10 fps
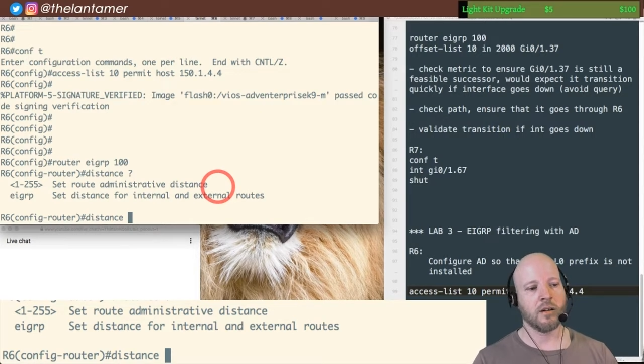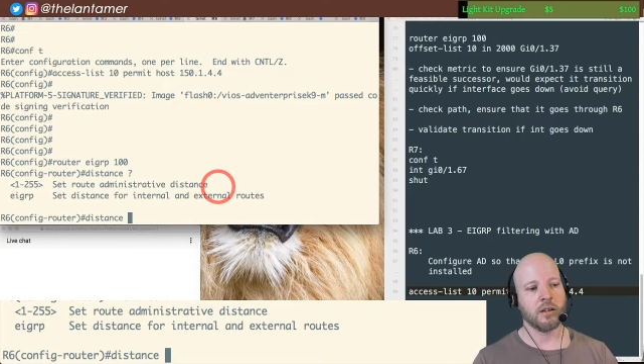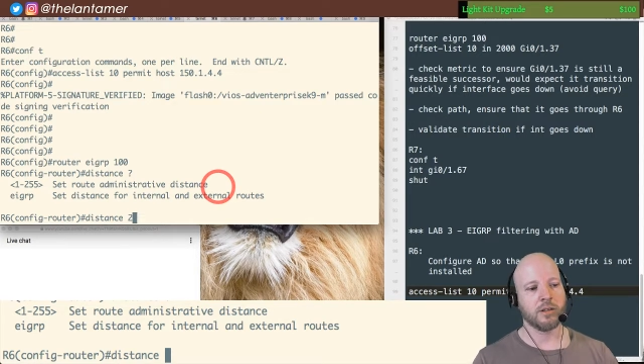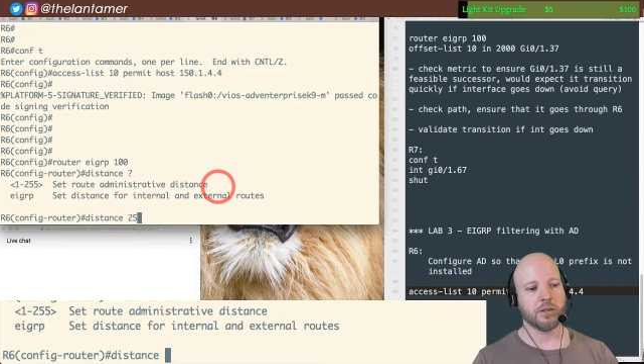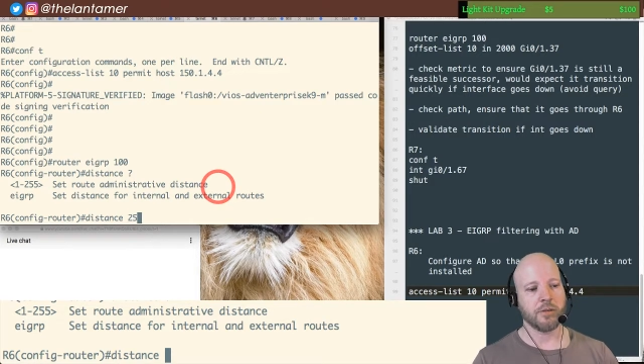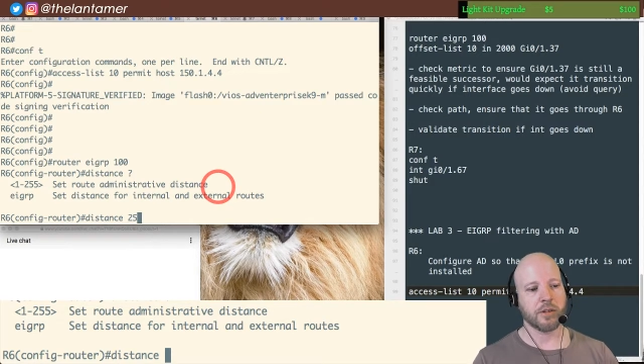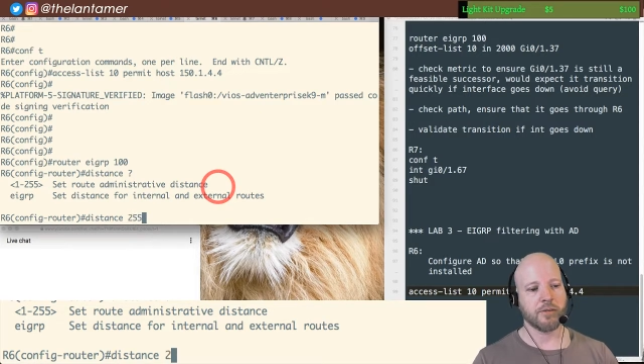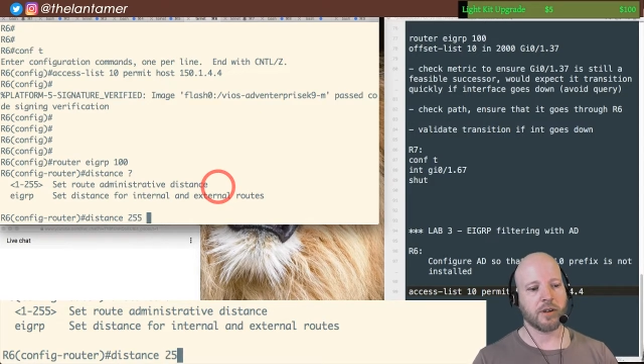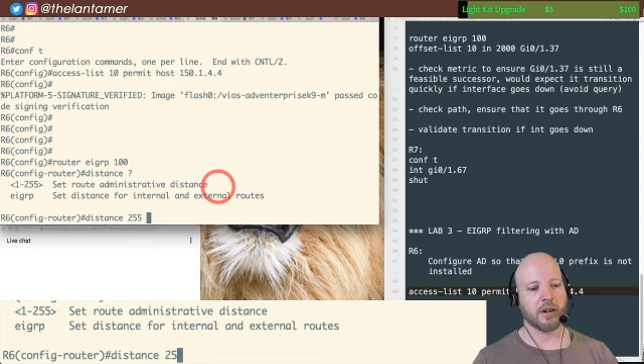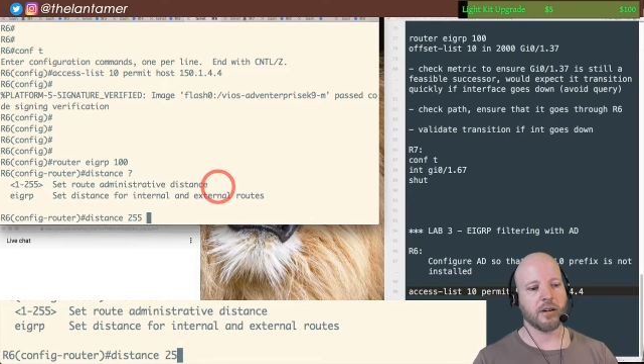
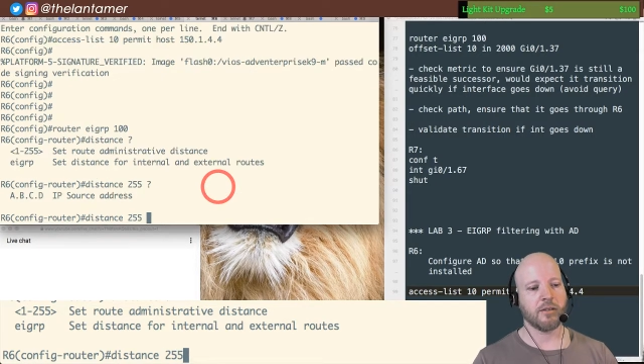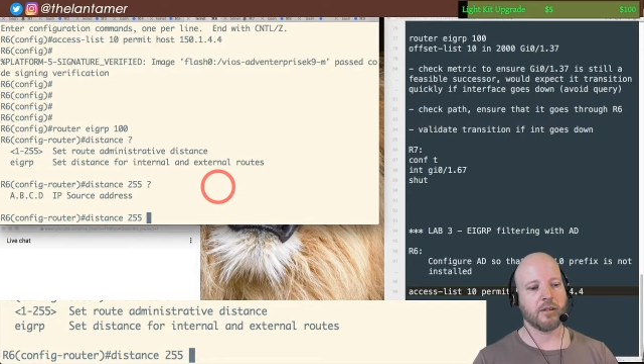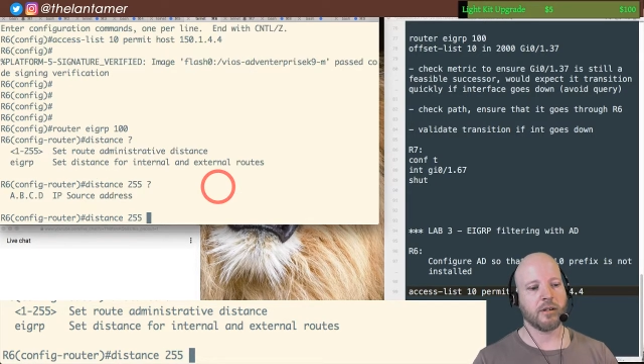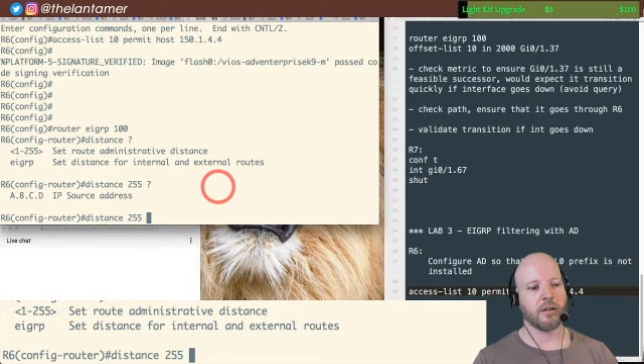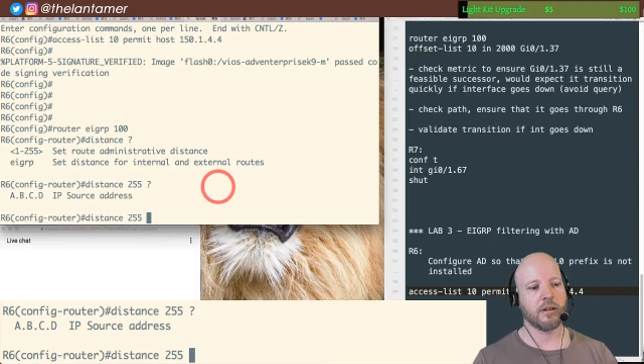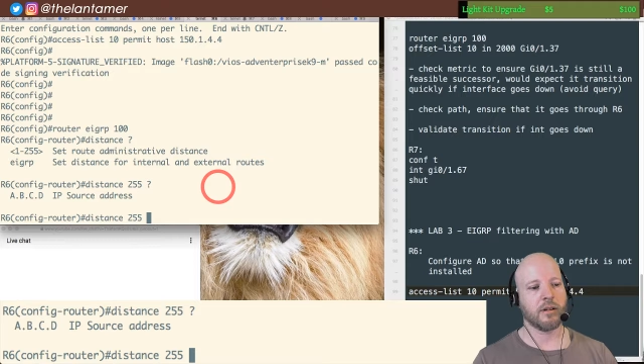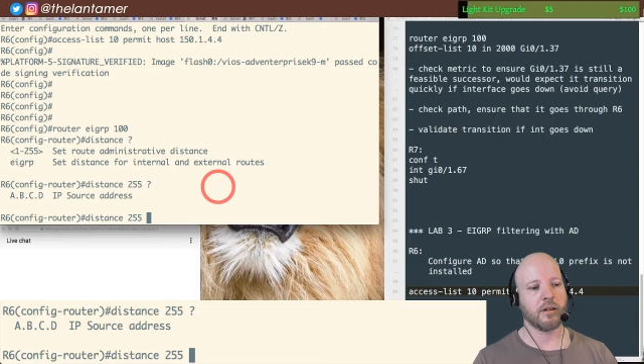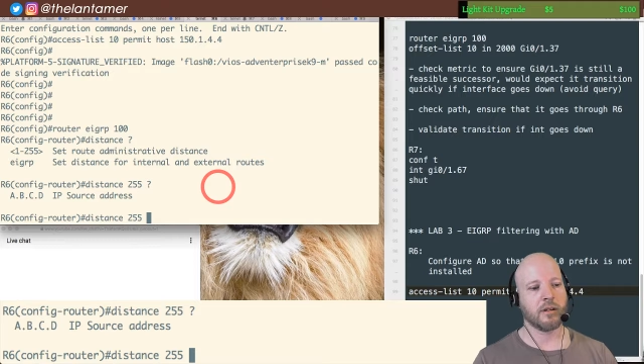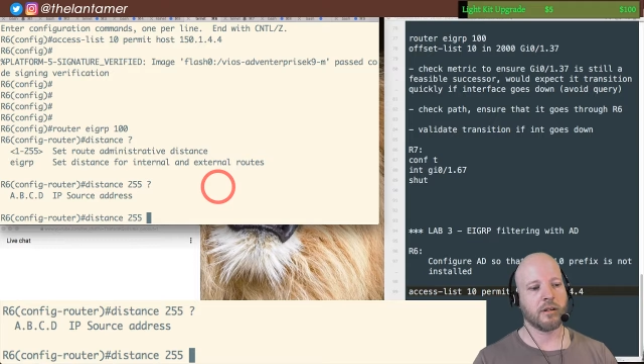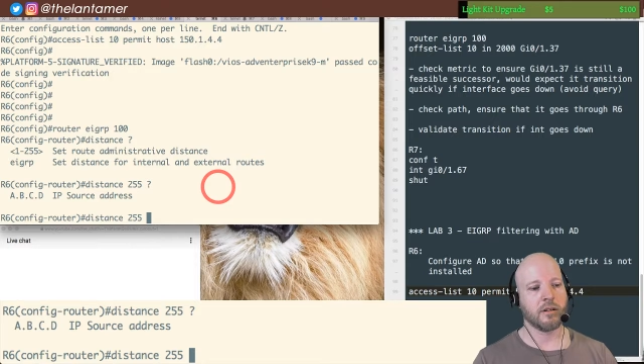255
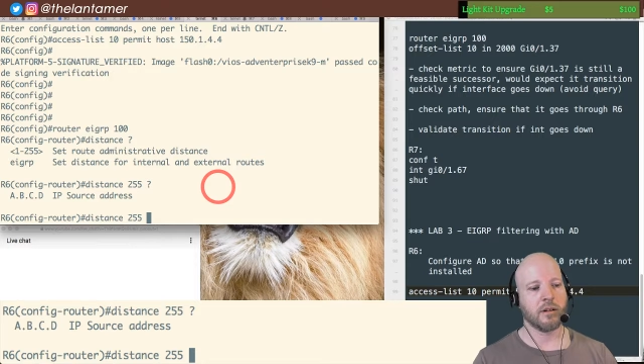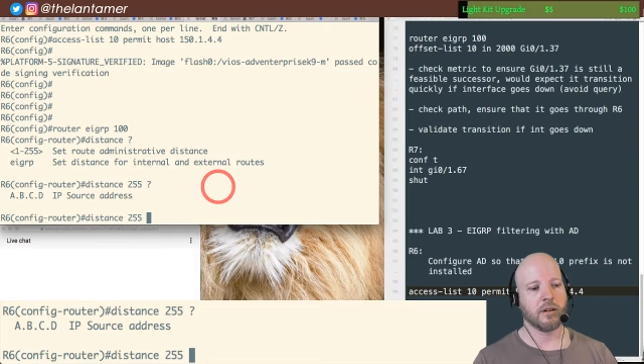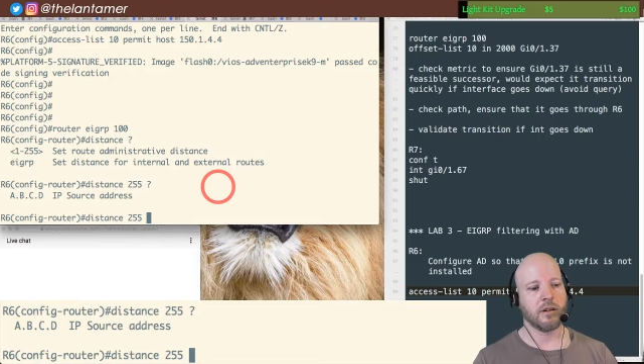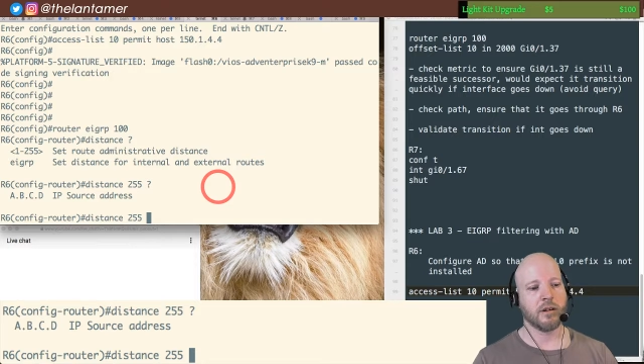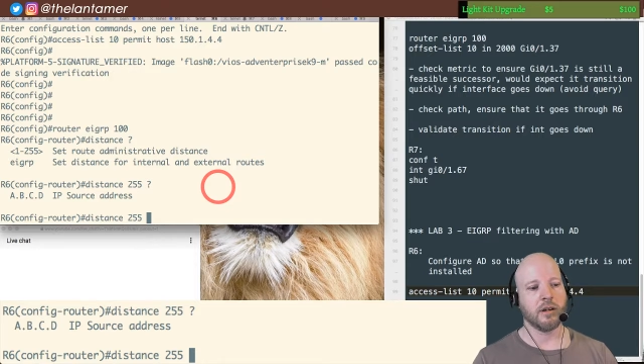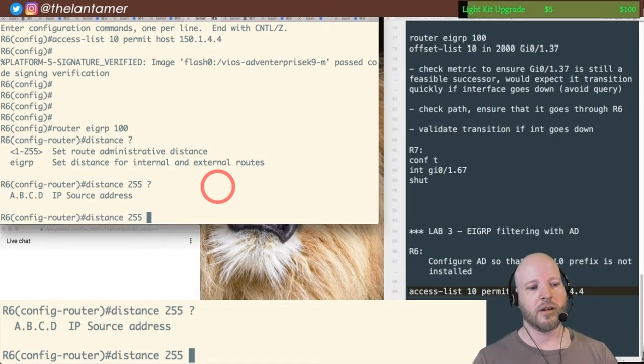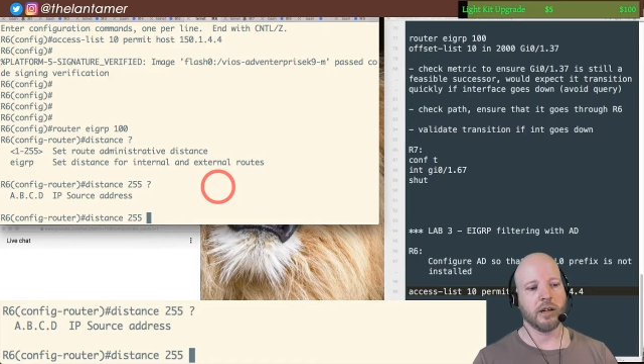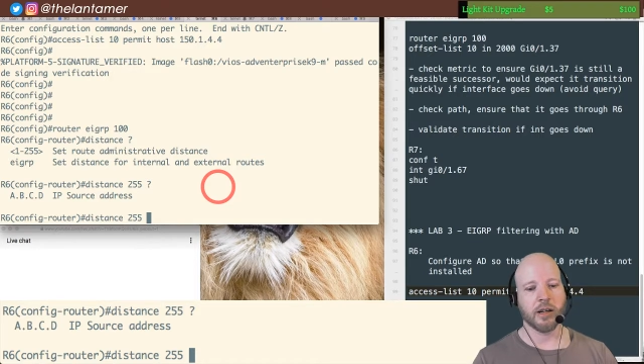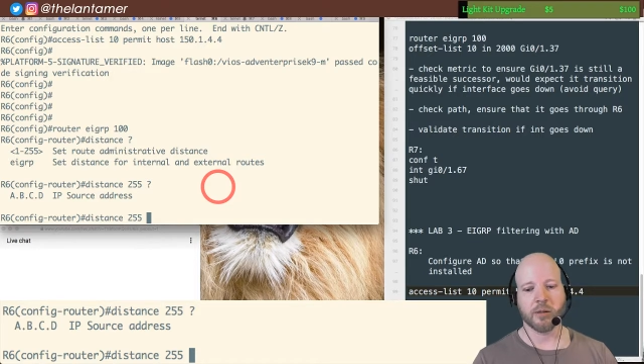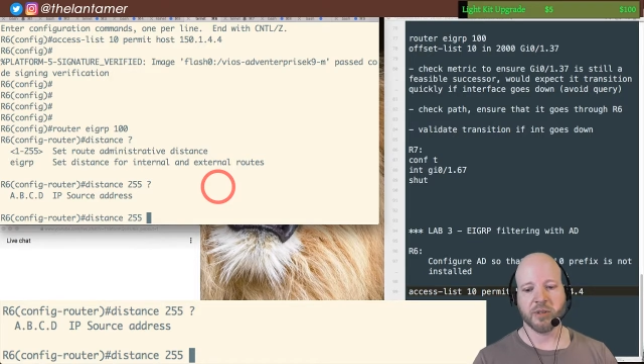and
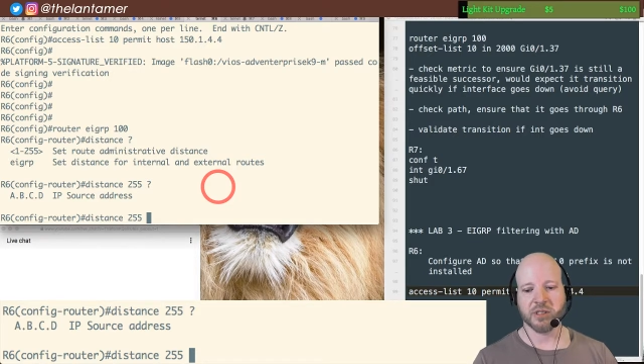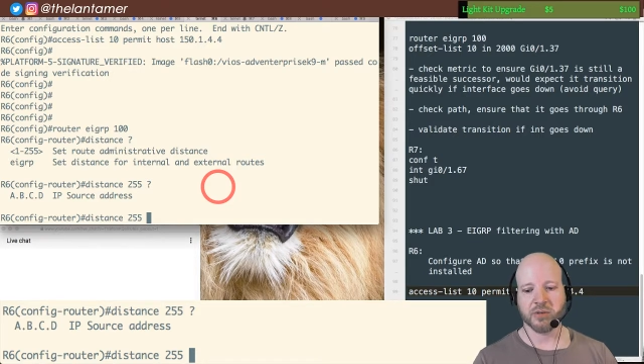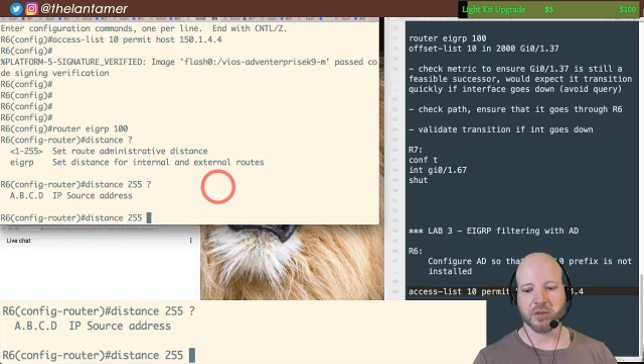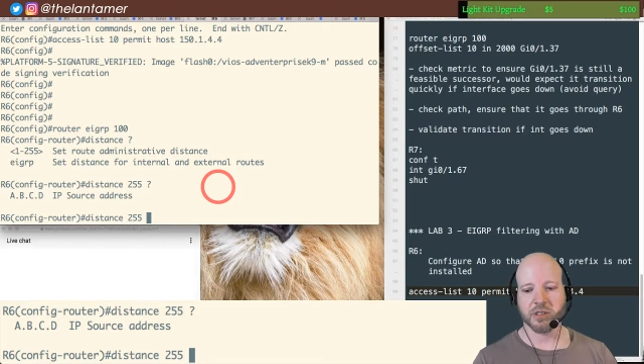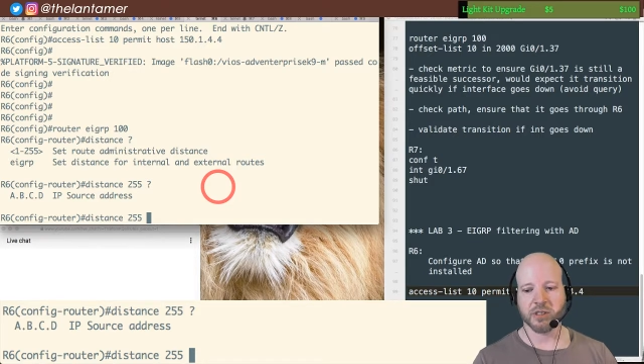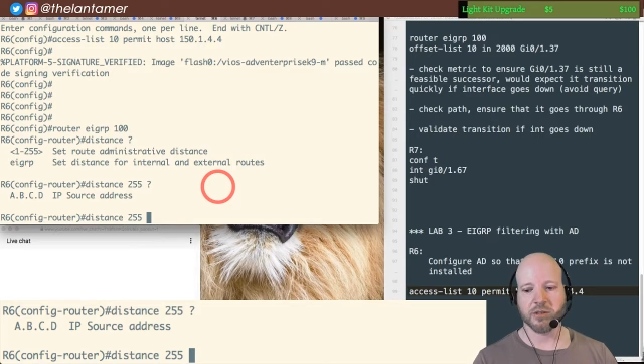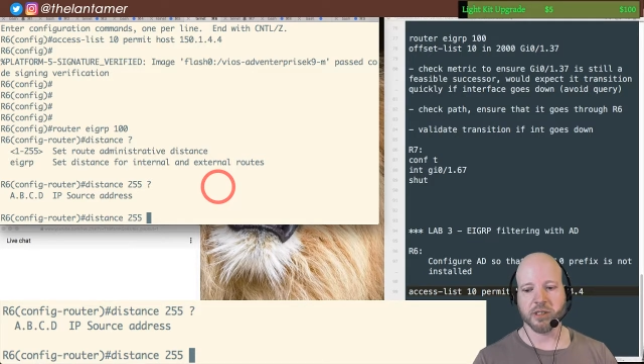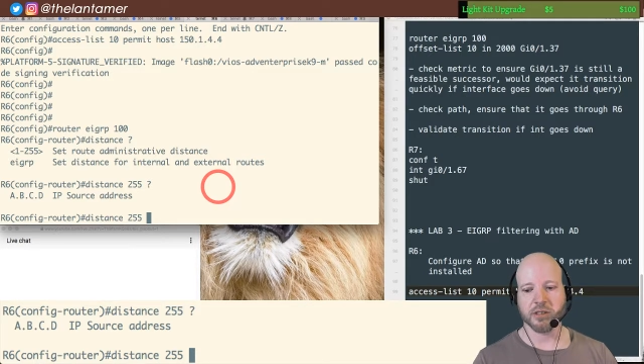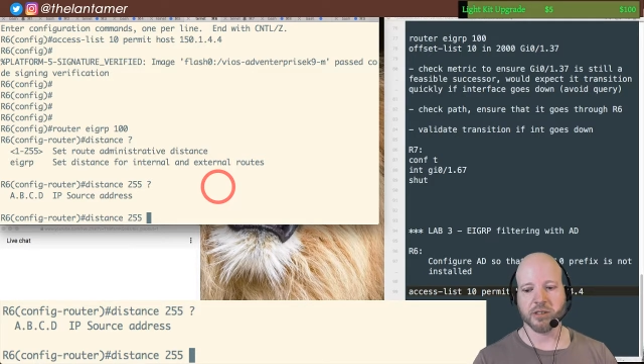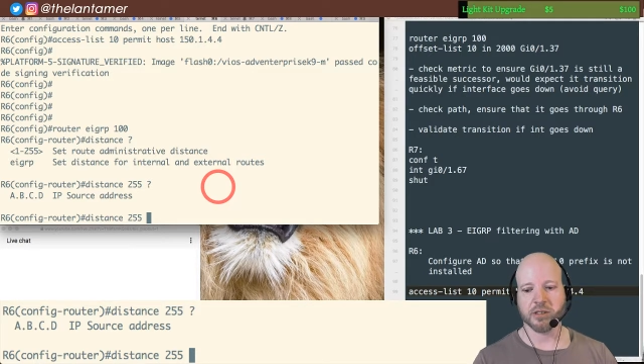IP source
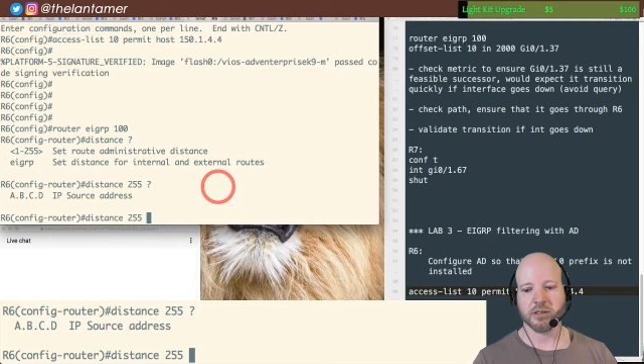address.